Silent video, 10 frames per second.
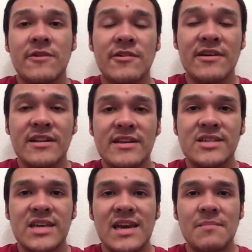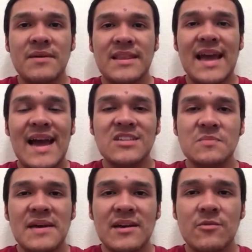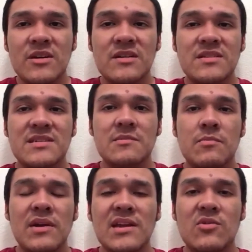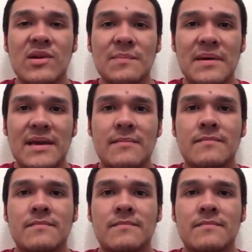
very cliche, but the aspect was pretty creepy.